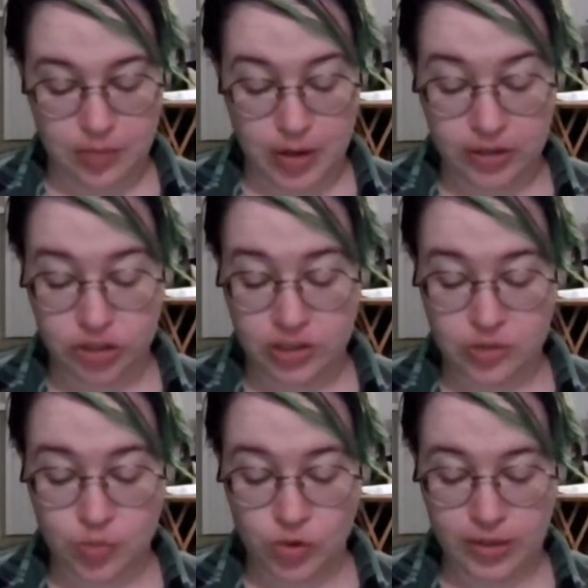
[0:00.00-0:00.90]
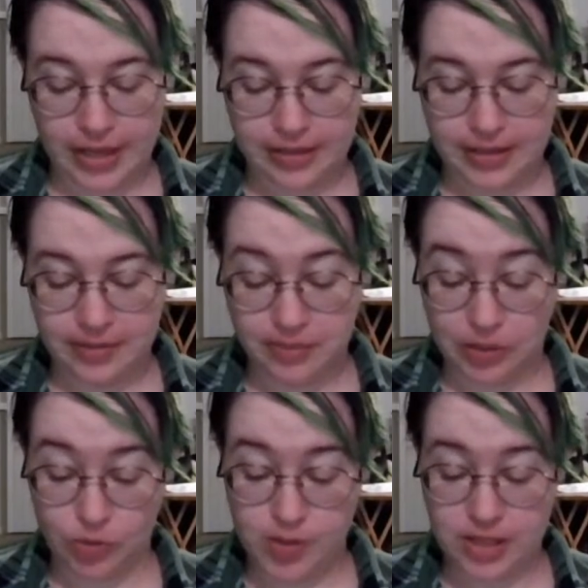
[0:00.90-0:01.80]
Perishing is more likely,
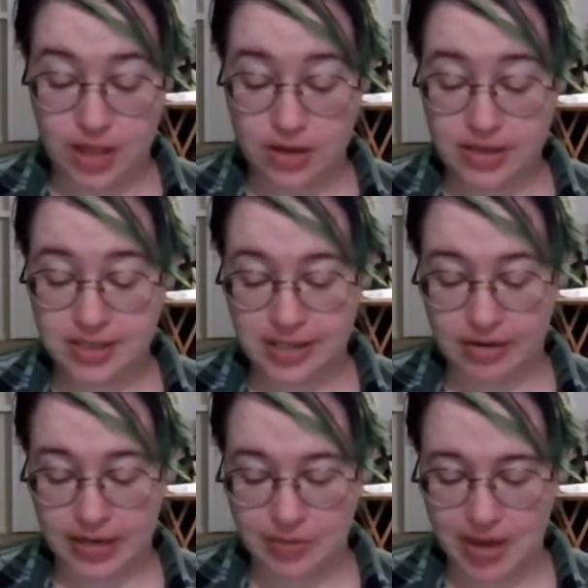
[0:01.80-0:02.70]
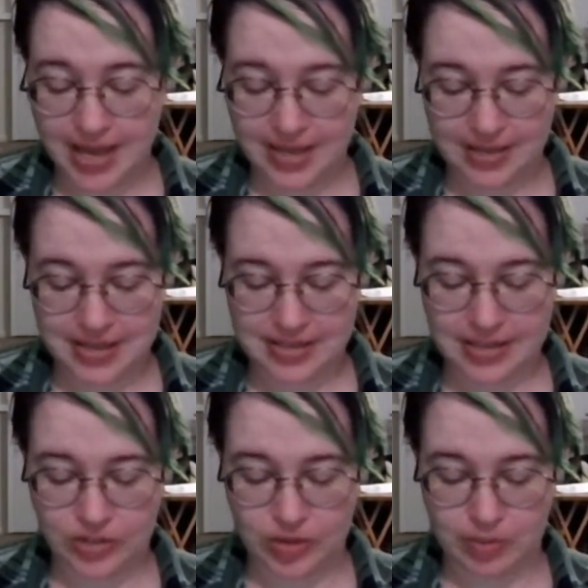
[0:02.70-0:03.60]
and will be a lot easier anyway, he
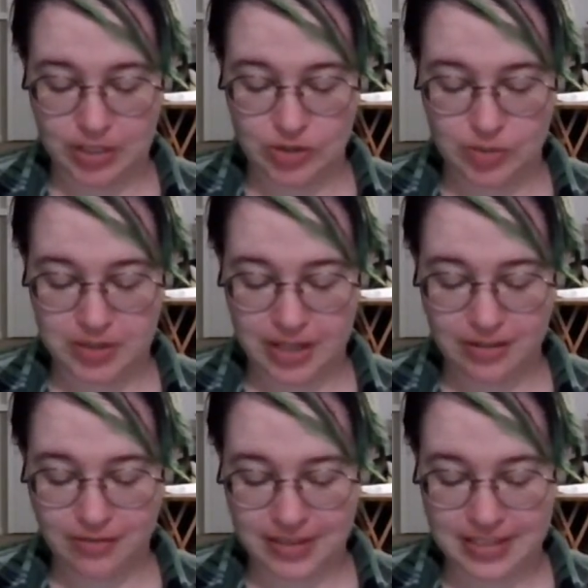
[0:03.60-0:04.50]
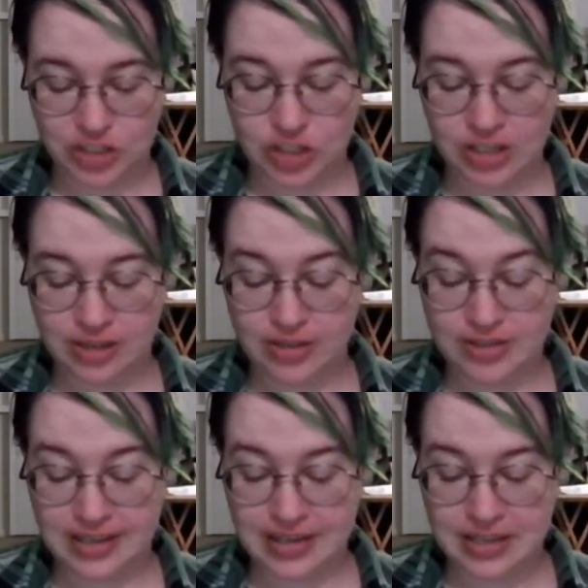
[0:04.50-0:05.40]
said grimly to himself as he sheathed the
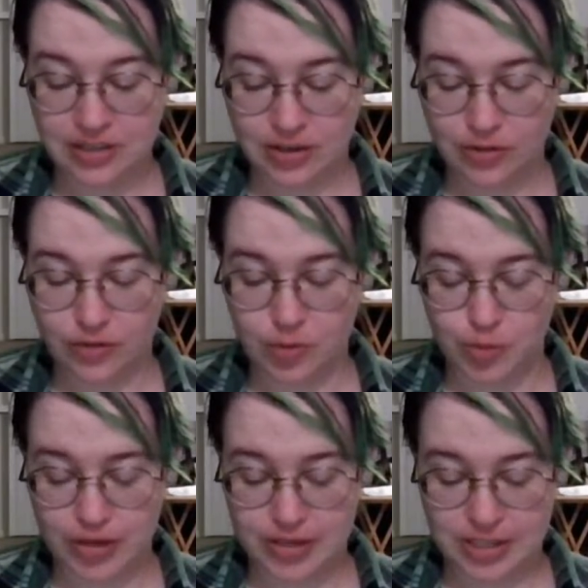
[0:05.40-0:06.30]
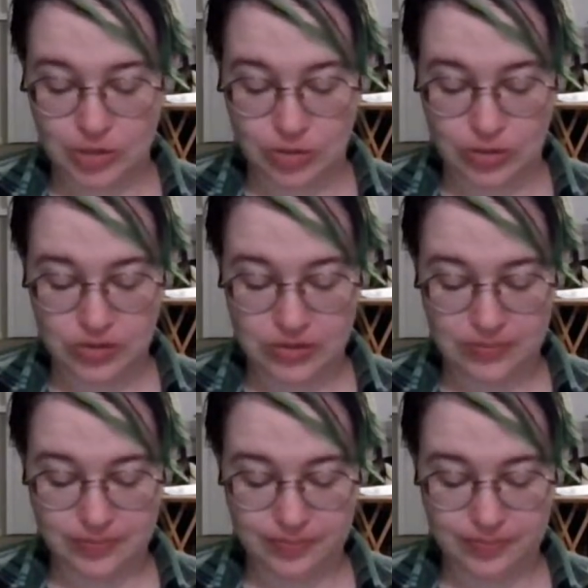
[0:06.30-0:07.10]
sting and turned from the brazen doors.